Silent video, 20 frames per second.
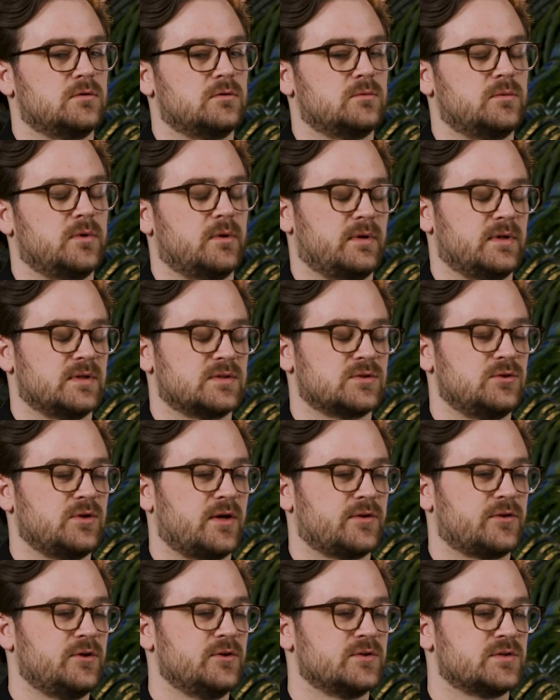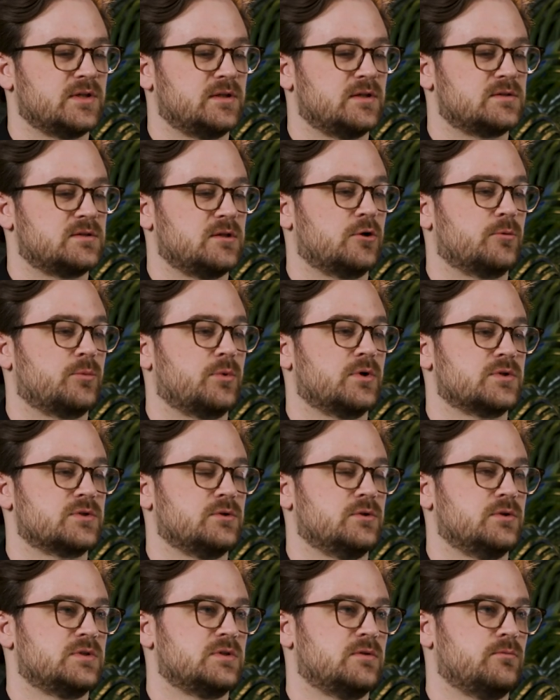wait. So I thought you were saying this is
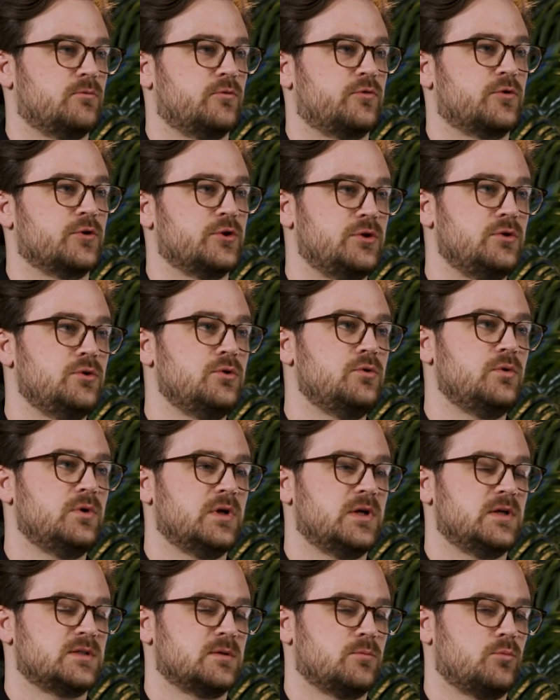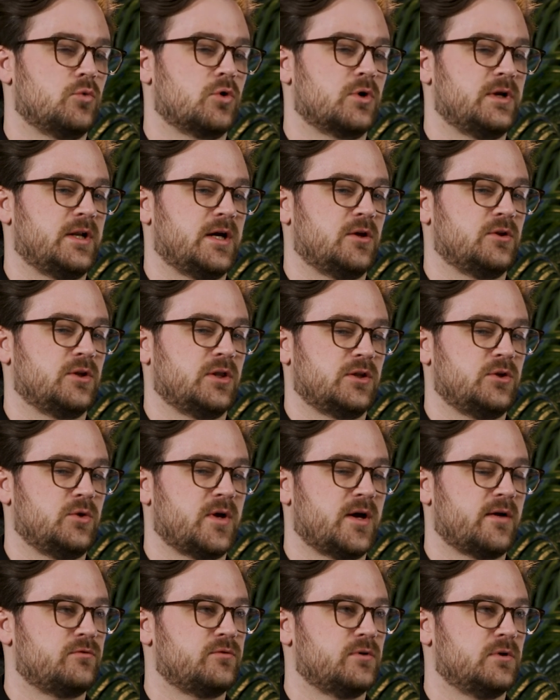interpersonal. Is it for you? Is it more now that like you
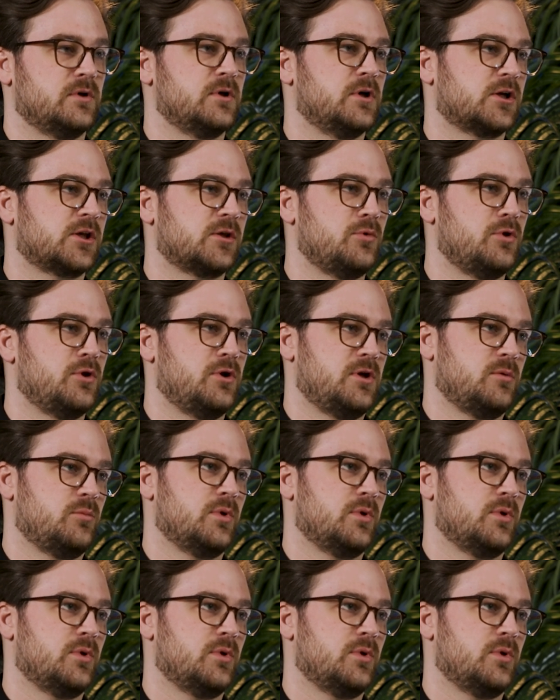have a community